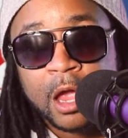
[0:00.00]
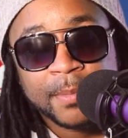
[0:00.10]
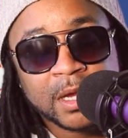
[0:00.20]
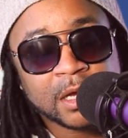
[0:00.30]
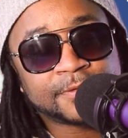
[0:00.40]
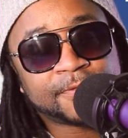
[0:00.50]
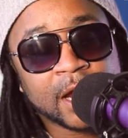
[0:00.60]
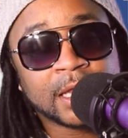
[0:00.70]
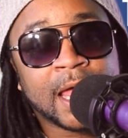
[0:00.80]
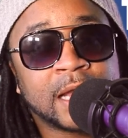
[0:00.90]
Because
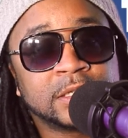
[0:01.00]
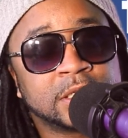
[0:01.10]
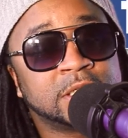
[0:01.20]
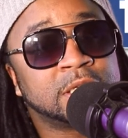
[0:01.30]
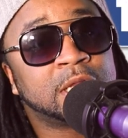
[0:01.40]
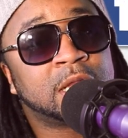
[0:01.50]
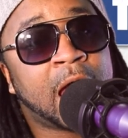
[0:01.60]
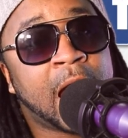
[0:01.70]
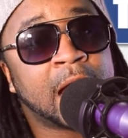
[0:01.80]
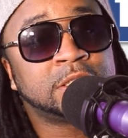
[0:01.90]
Freightliners is a
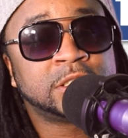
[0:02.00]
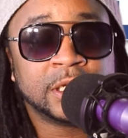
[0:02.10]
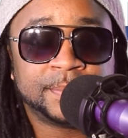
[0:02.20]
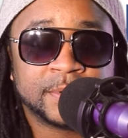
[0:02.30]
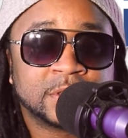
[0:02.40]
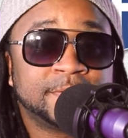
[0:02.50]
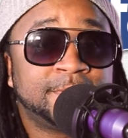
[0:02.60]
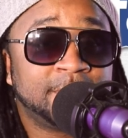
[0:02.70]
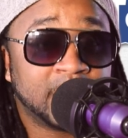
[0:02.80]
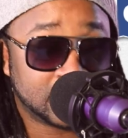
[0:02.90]
lot cheaper to
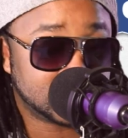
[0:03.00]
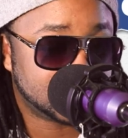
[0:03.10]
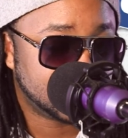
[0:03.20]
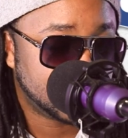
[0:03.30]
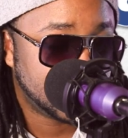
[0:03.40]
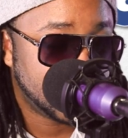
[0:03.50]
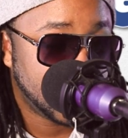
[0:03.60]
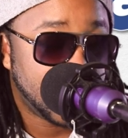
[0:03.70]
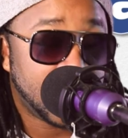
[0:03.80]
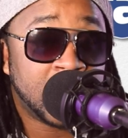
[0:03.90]
fix.
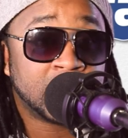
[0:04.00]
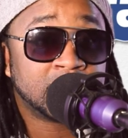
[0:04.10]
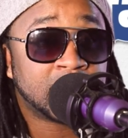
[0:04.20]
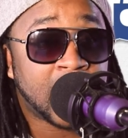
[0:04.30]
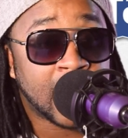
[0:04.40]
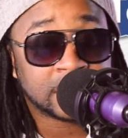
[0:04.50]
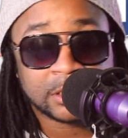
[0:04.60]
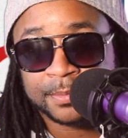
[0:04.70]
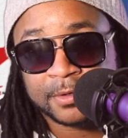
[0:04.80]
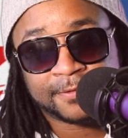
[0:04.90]
A lot
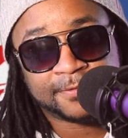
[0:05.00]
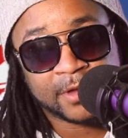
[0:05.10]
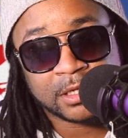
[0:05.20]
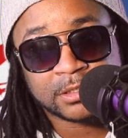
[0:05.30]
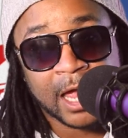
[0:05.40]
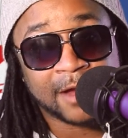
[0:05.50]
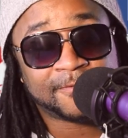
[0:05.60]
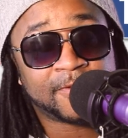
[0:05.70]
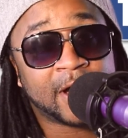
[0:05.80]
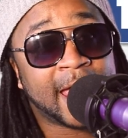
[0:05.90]
cheaper to fix. Like,
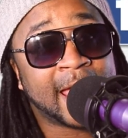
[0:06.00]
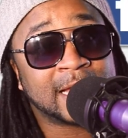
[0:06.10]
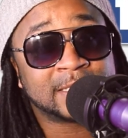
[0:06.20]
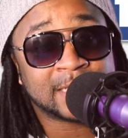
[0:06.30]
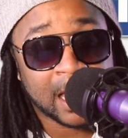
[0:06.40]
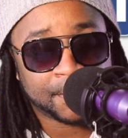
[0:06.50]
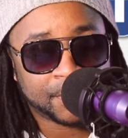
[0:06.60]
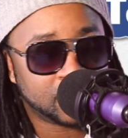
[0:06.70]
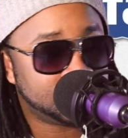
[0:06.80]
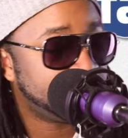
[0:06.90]
for
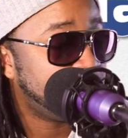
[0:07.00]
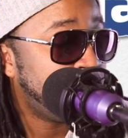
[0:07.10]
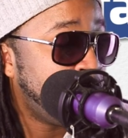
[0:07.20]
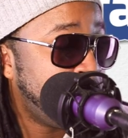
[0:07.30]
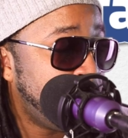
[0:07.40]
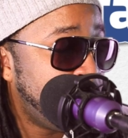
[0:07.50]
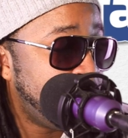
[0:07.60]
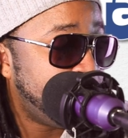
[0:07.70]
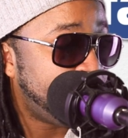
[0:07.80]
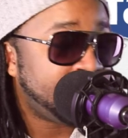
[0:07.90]
example,
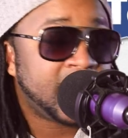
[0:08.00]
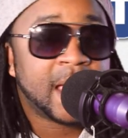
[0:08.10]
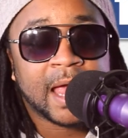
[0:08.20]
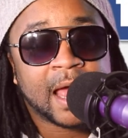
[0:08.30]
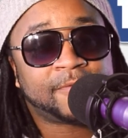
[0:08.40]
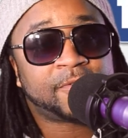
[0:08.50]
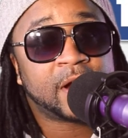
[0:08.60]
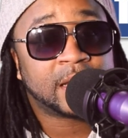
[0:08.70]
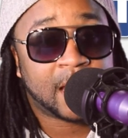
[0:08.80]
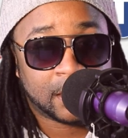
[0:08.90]
my man had a
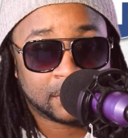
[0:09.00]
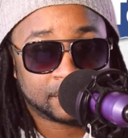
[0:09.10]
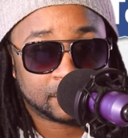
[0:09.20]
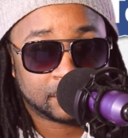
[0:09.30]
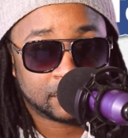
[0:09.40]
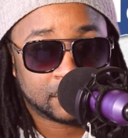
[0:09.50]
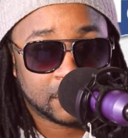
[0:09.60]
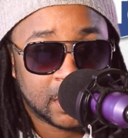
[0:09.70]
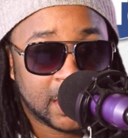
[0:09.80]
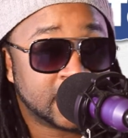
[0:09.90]
Freightliner.
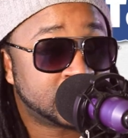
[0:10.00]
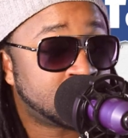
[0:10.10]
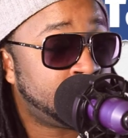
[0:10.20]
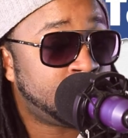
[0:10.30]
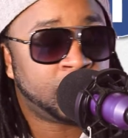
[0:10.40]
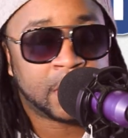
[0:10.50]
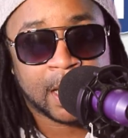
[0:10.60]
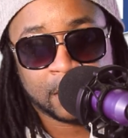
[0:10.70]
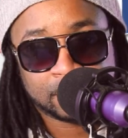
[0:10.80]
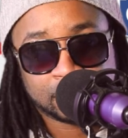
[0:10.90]
His turbo went
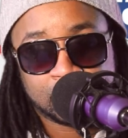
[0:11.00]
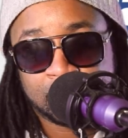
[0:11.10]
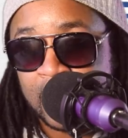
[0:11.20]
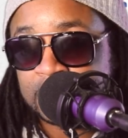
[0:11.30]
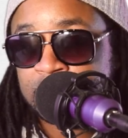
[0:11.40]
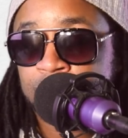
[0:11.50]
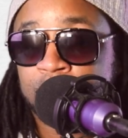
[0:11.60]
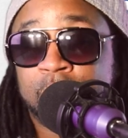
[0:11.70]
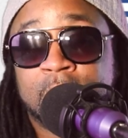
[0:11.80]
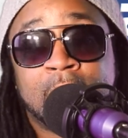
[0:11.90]
out. My
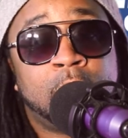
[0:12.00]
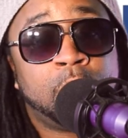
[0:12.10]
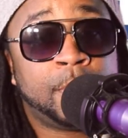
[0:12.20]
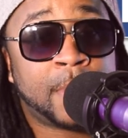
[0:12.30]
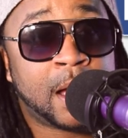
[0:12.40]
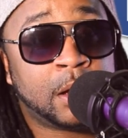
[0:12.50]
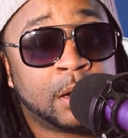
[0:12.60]
turbo went out on my